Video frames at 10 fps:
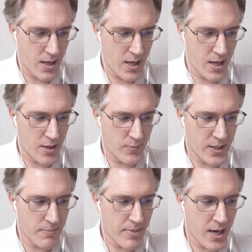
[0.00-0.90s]
and we
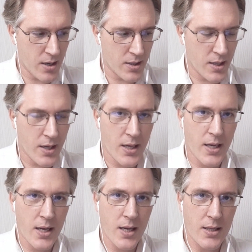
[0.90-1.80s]
compared
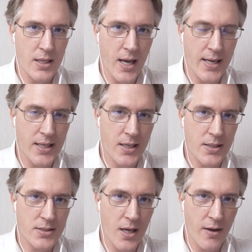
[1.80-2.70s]
the
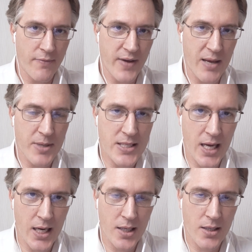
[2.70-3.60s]
ideas of
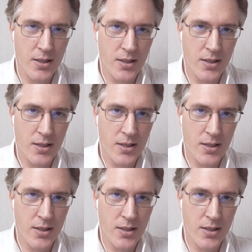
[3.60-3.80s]
imitating